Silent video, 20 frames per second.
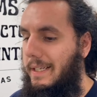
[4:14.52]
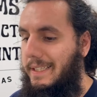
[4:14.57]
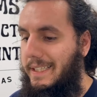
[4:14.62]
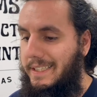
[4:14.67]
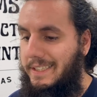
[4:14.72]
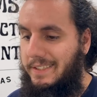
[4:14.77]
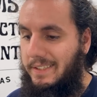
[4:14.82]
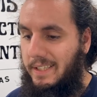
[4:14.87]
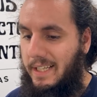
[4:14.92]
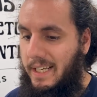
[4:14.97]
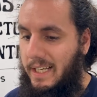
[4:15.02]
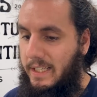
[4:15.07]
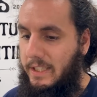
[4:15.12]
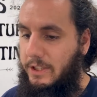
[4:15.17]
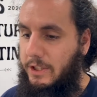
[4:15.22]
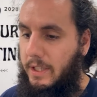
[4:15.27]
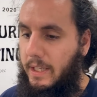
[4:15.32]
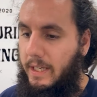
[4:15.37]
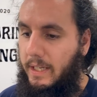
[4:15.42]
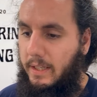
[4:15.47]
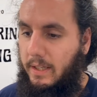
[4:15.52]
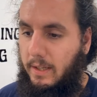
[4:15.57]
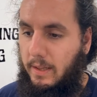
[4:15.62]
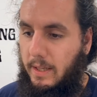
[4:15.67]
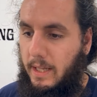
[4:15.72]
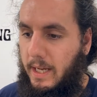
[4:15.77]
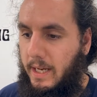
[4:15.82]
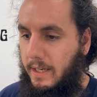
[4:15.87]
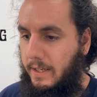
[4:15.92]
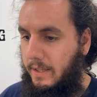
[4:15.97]
dislodge that
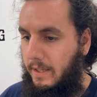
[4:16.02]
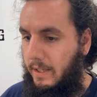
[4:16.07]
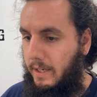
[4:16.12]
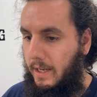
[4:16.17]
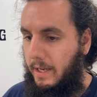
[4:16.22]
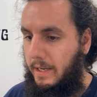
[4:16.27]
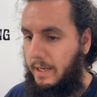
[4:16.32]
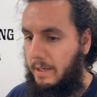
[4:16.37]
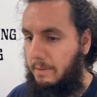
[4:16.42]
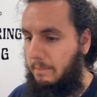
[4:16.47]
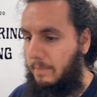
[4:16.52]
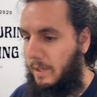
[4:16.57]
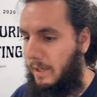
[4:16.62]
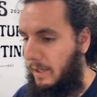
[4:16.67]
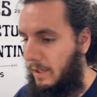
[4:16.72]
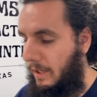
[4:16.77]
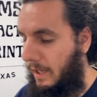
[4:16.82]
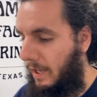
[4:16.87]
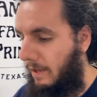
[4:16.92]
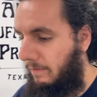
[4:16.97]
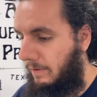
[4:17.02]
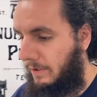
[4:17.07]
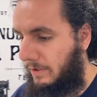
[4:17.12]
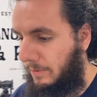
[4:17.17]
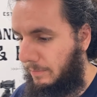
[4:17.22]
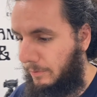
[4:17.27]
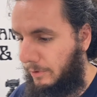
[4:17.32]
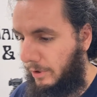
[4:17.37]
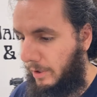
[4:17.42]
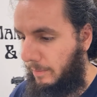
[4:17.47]
clog that I am having
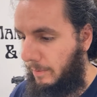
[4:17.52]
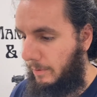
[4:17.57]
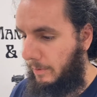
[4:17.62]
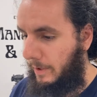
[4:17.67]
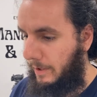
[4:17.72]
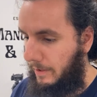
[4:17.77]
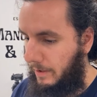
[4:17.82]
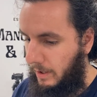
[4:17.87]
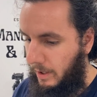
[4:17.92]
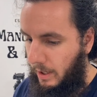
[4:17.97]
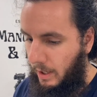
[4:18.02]
some trouble with.